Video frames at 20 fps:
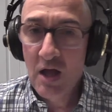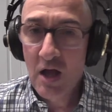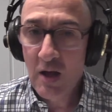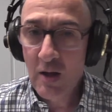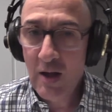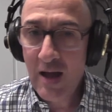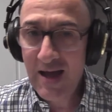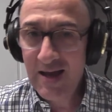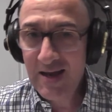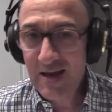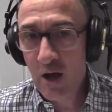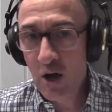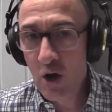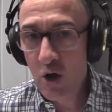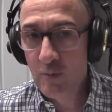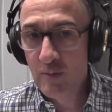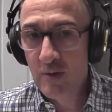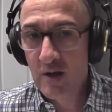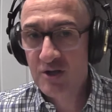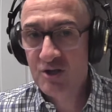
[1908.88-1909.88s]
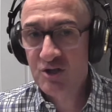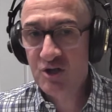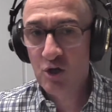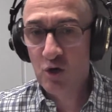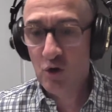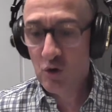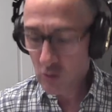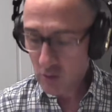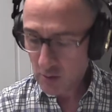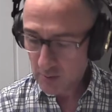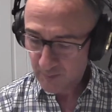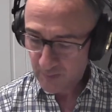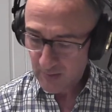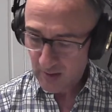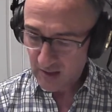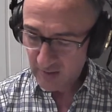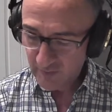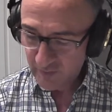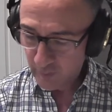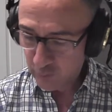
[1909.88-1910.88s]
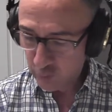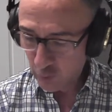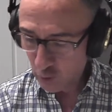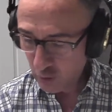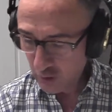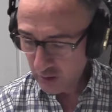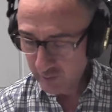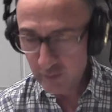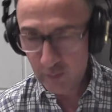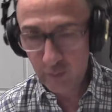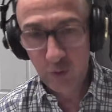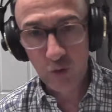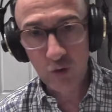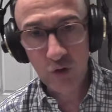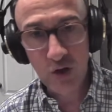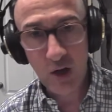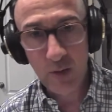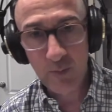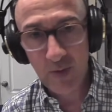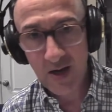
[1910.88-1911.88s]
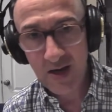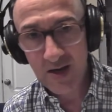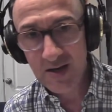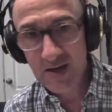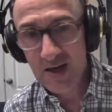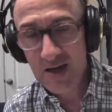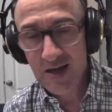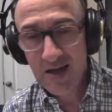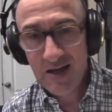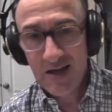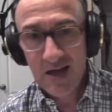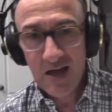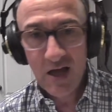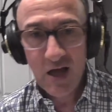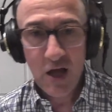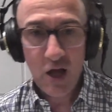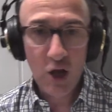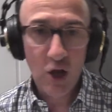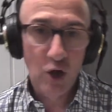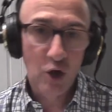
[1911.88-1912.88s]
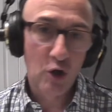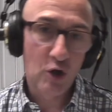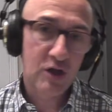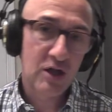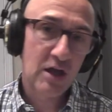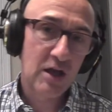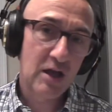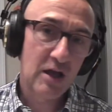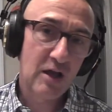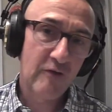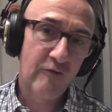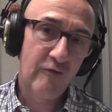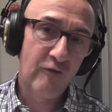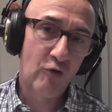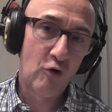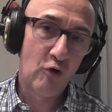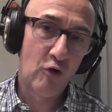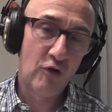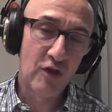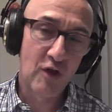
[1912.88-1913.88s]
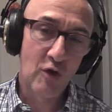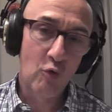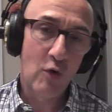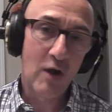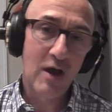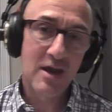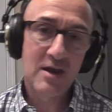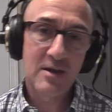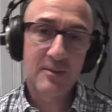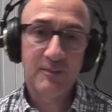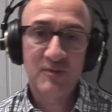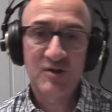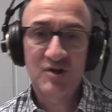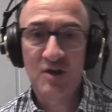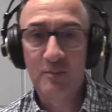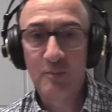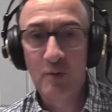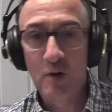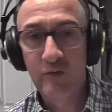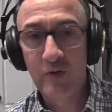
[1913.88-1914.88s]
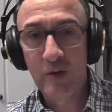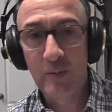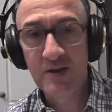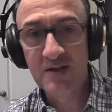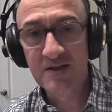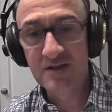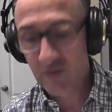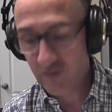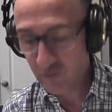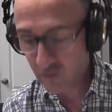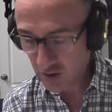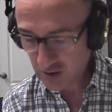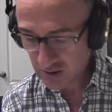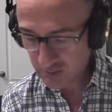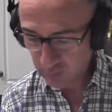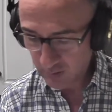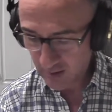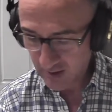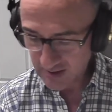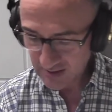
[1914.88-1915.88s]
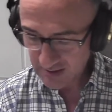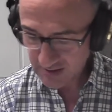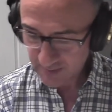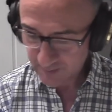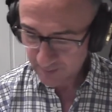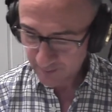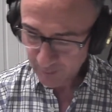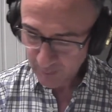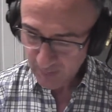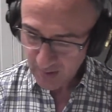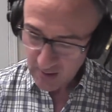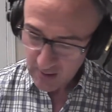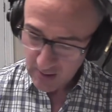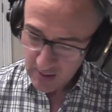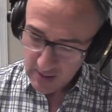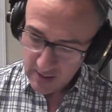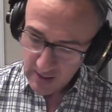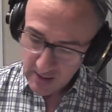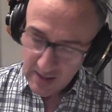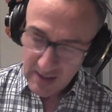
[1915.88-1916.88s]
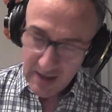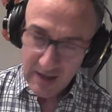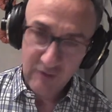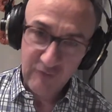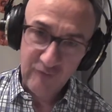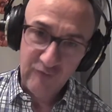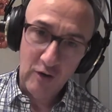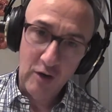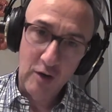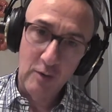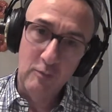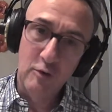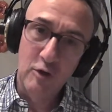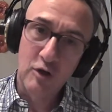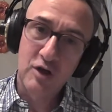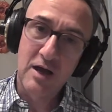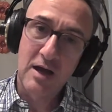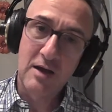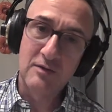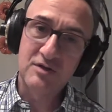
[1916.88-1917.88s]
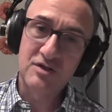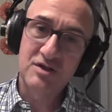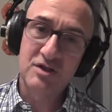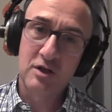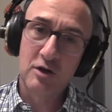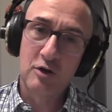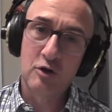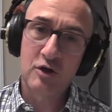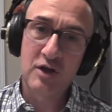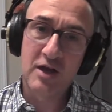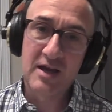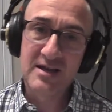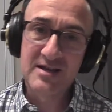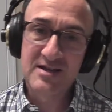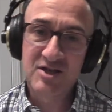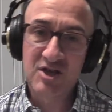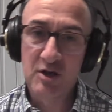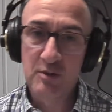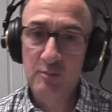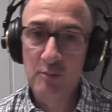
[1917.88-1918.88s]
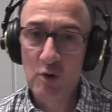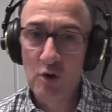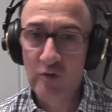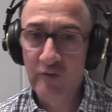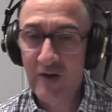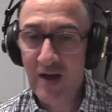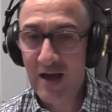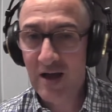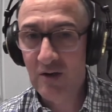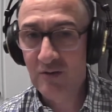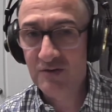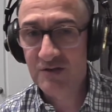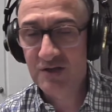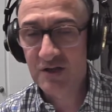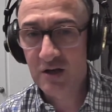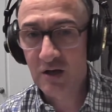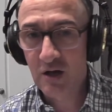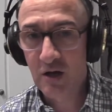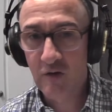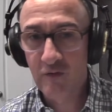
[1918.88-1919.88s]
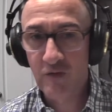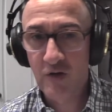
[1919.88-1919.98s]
at home to Liverpool. Liverpool come in looking for the win to move up into first place. And Fulham looking to move out of